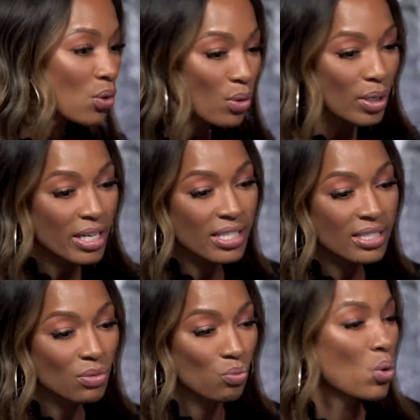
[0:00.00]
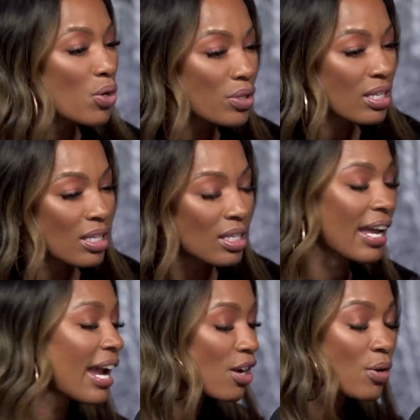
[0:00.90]
stories. Worthy.
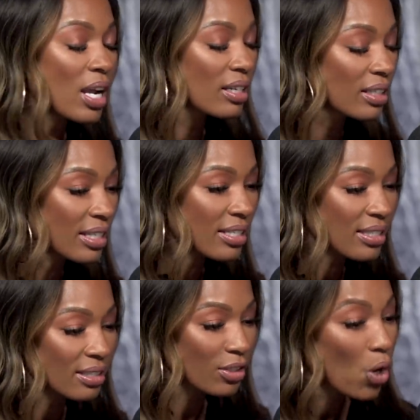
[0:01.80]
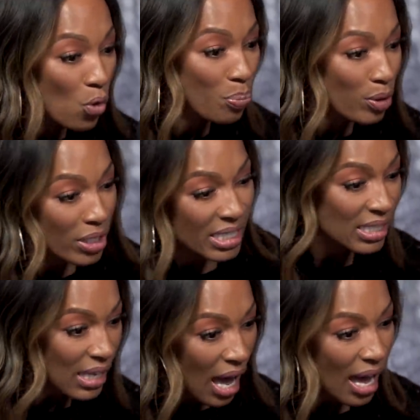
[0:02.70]
Like I could go down the list. Right. And Cooper and
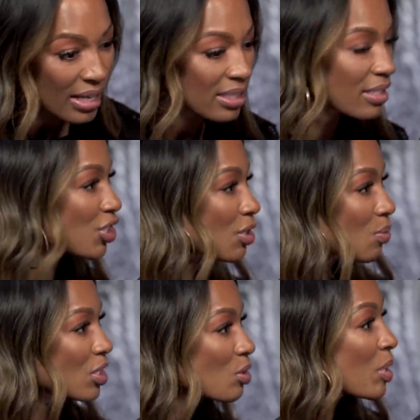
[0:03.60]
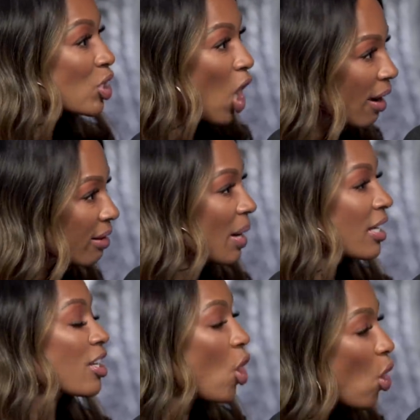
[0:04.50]
his socks, and she would just be talking
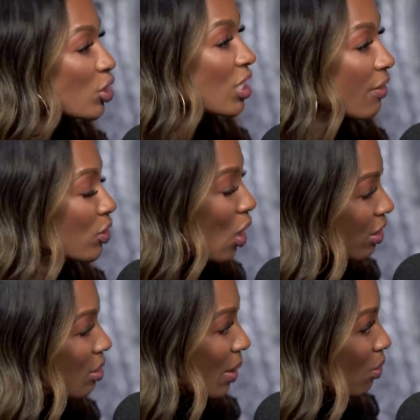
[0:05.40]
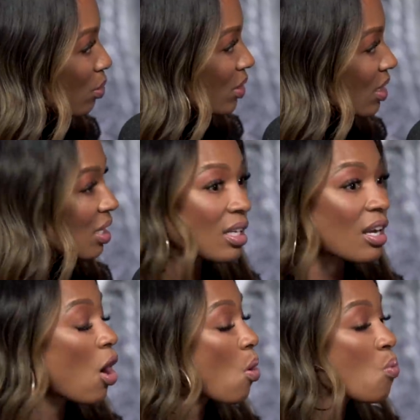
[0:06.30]
about it. That's all she ever talked about when we was a
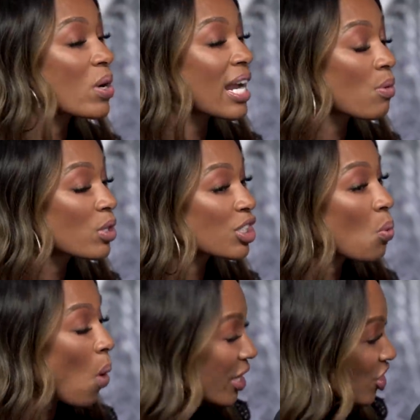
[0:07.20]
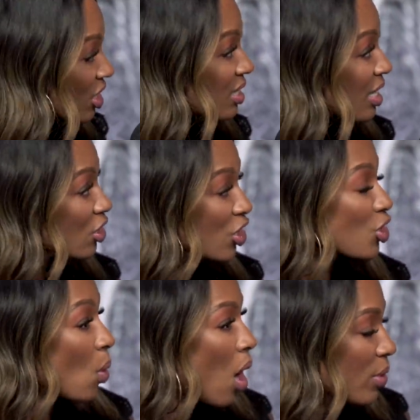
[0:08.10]
kid. Oh, when I when she watched us, that's
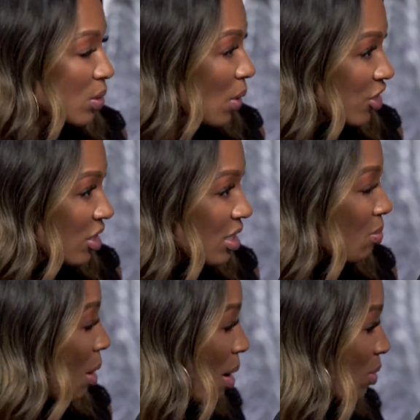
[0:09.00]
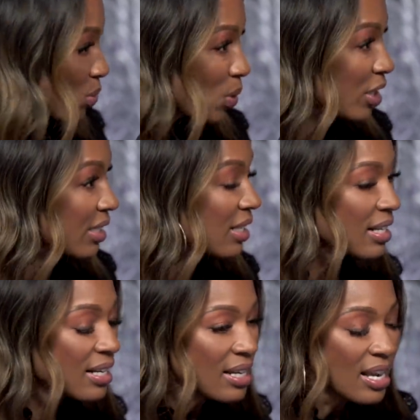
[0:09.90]
because she would always watch us because my mama was working.
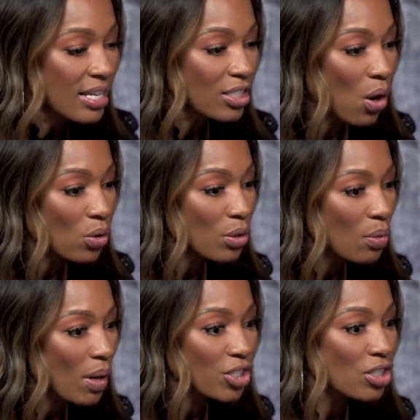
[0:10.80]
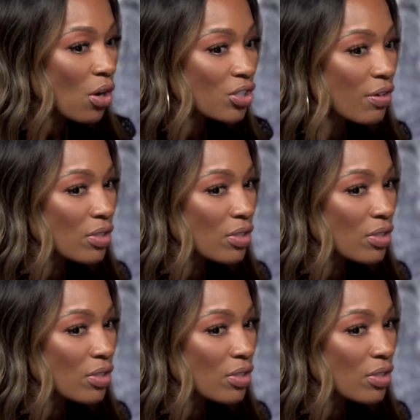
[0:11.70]
So she would watch us. All she